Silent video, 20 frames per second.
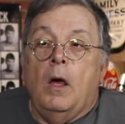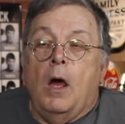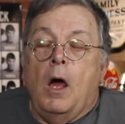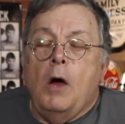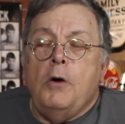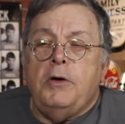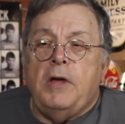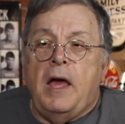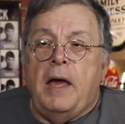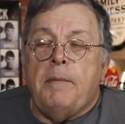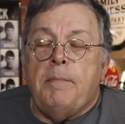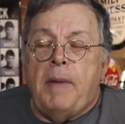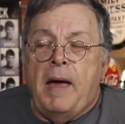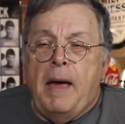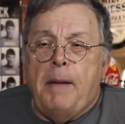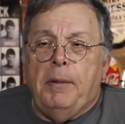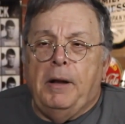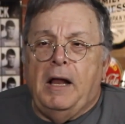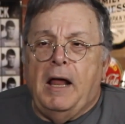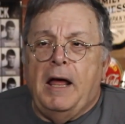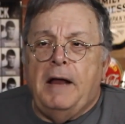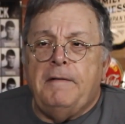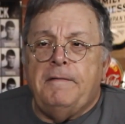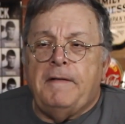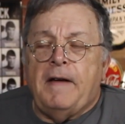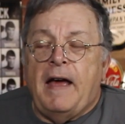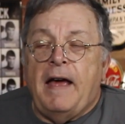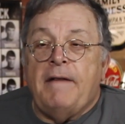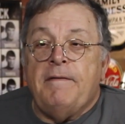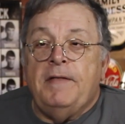Okay, Babylon
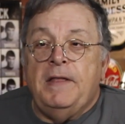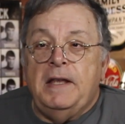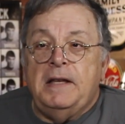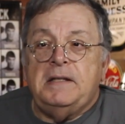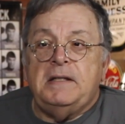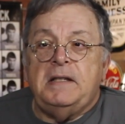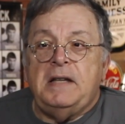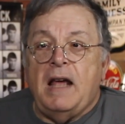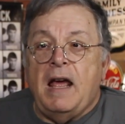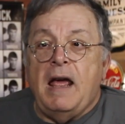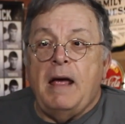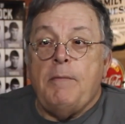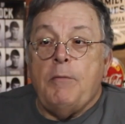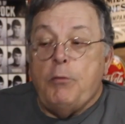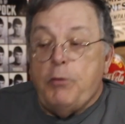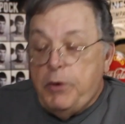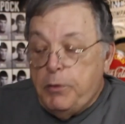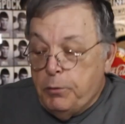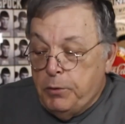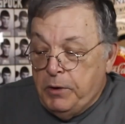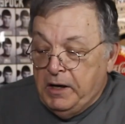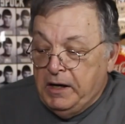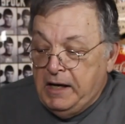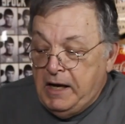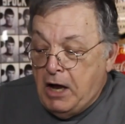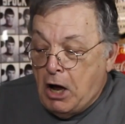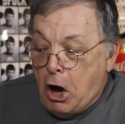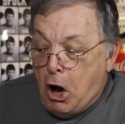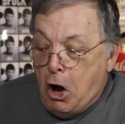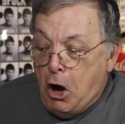5, this time we
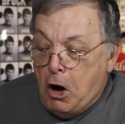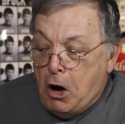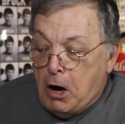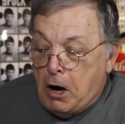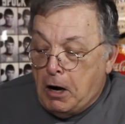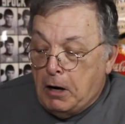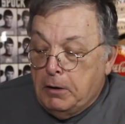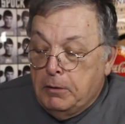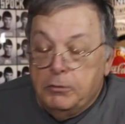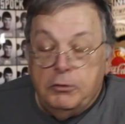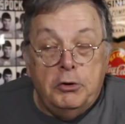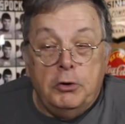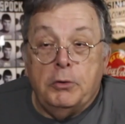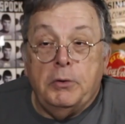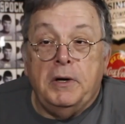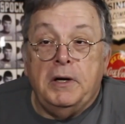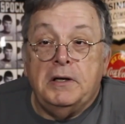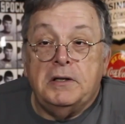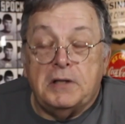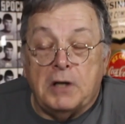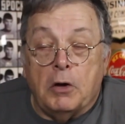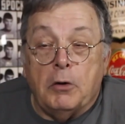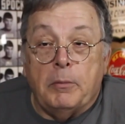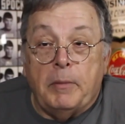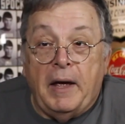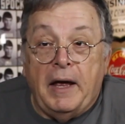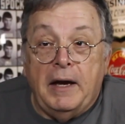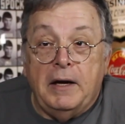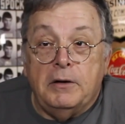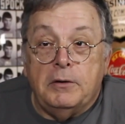really are doing
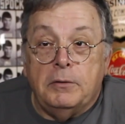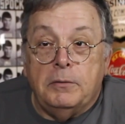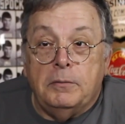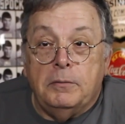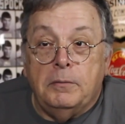Soulmate.